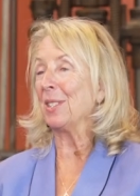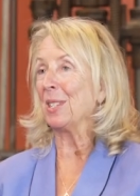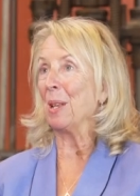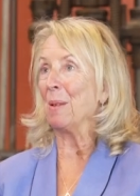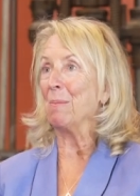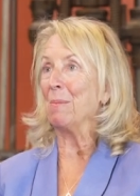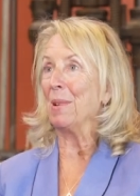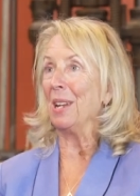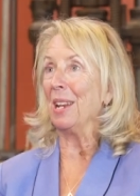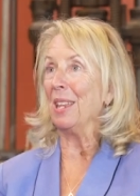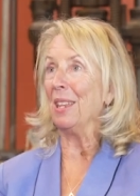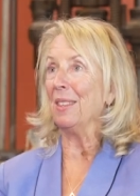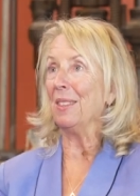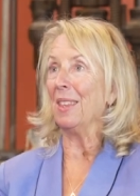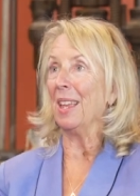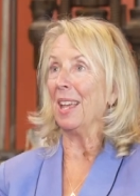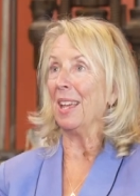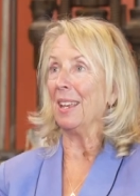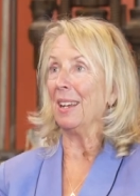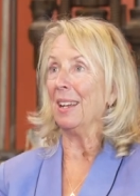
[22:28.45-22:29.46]
somebody
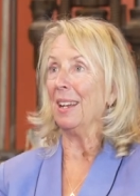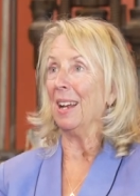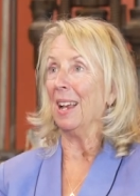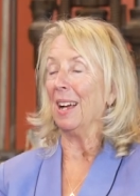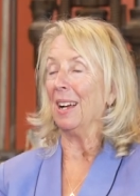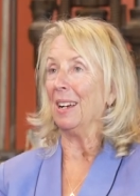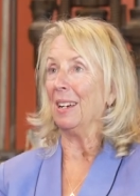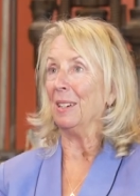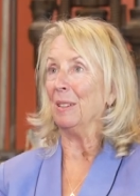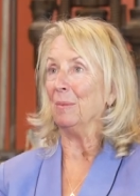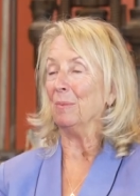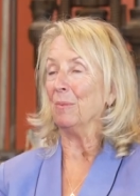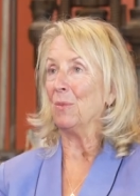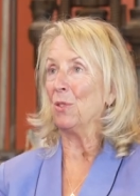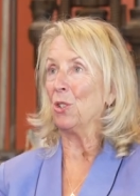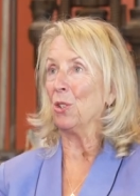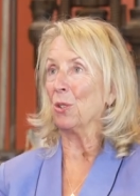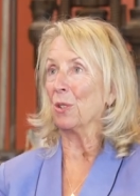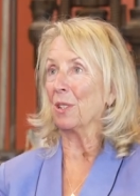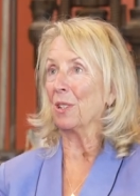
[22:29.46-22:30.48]
that um,
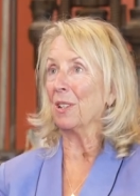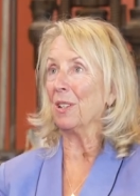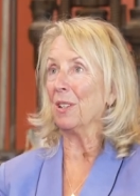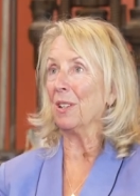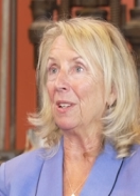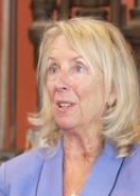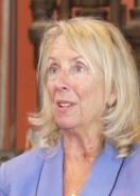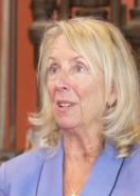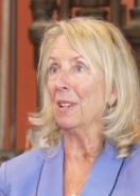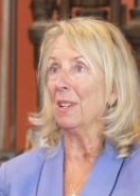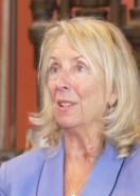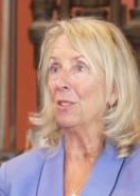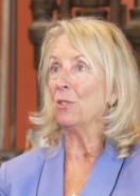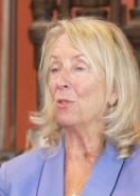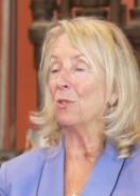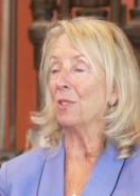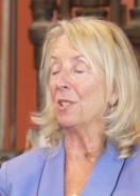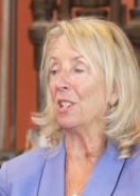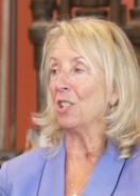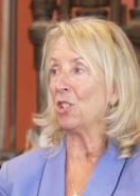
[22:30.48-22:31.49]
took
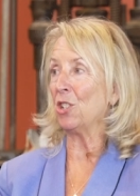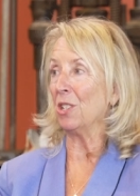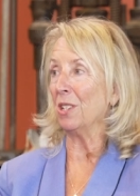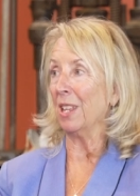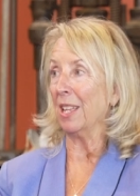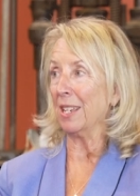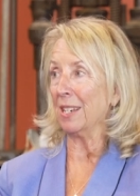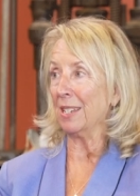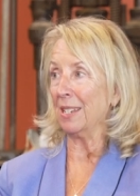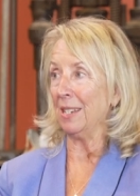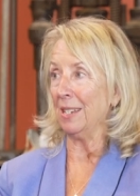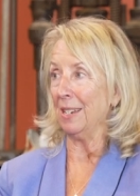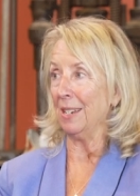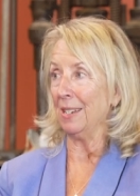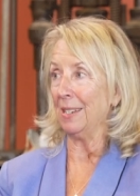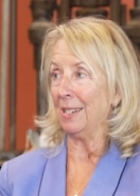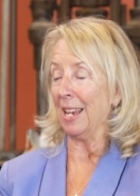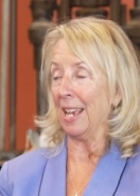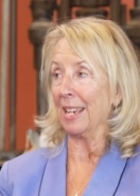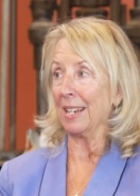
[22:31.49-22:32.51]
traditional
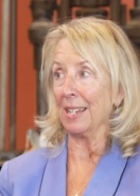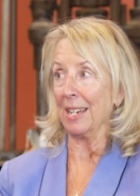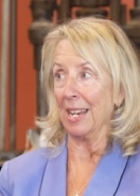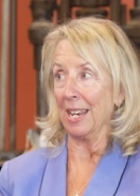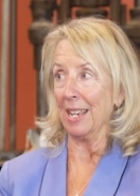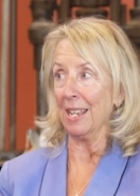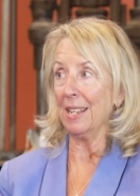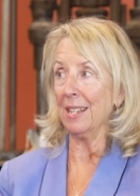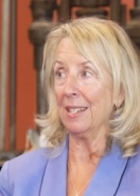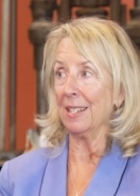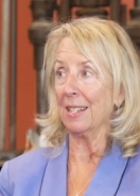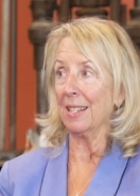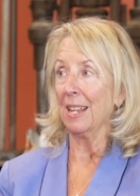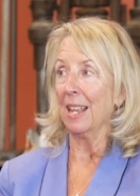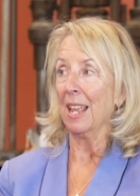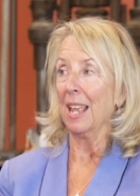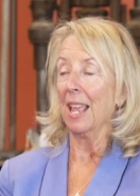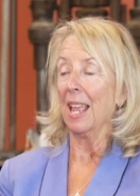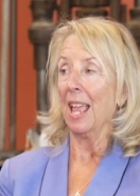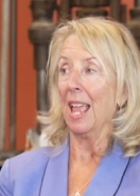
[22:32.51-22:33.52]
techniques
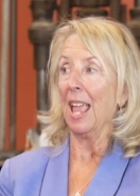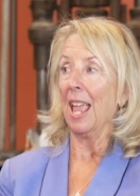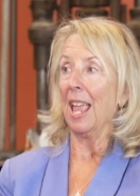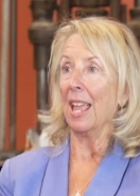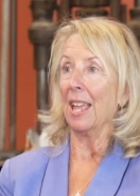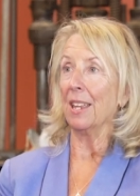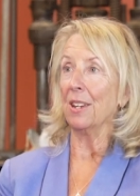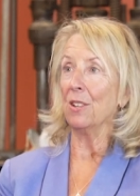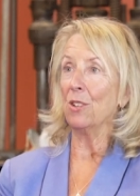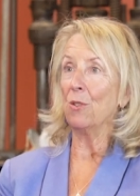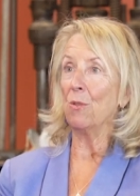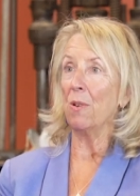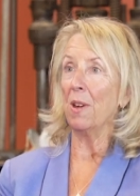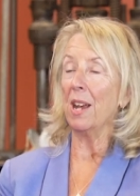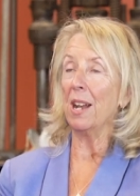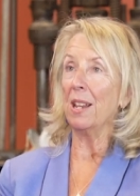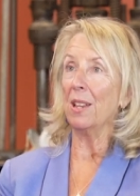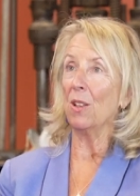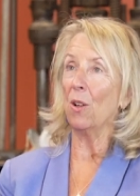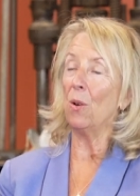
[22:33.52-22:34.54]
mm-hmm. and
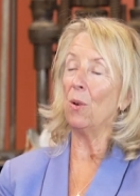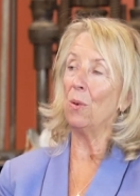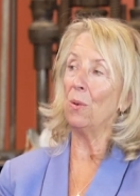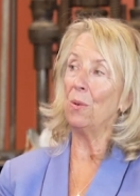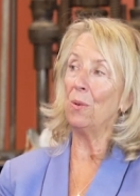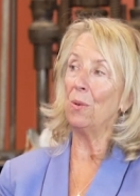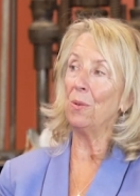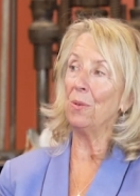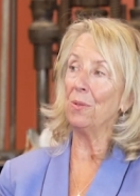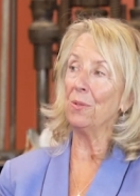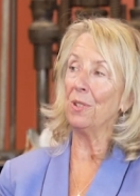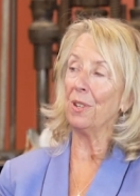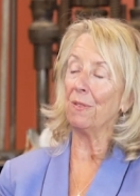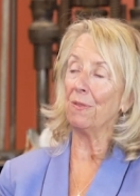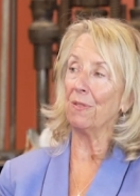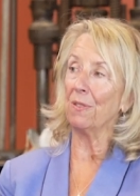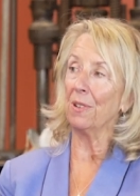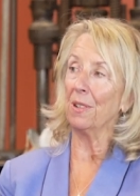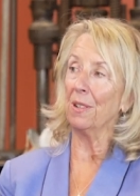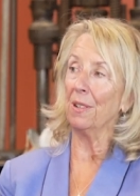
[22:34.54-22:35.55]
created a whole
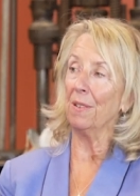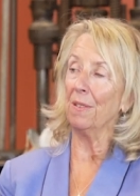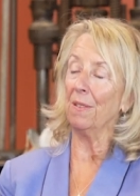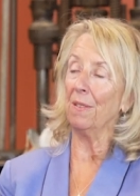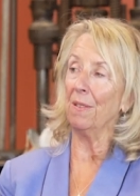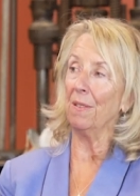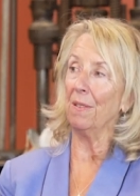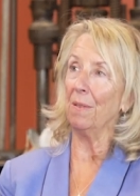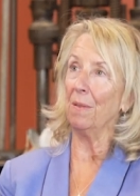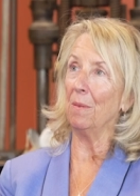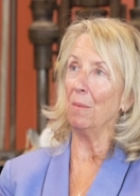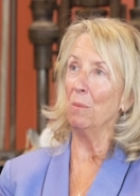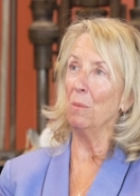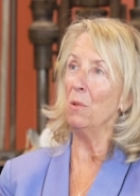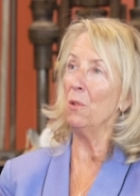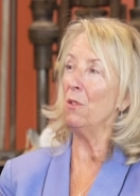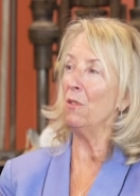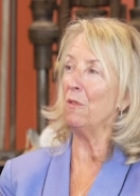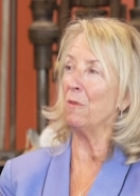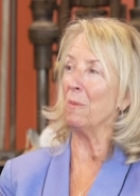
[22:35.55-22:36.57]
different
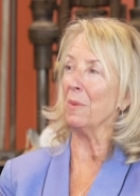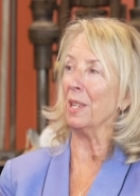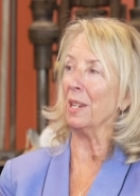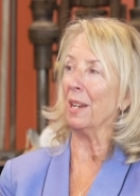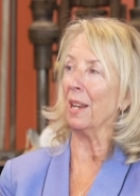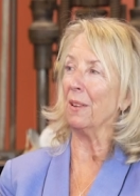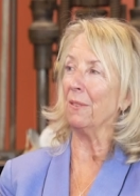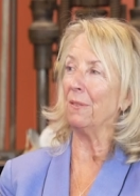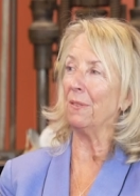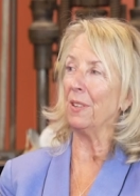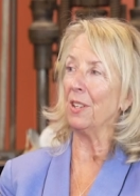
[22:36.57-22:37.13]
movement and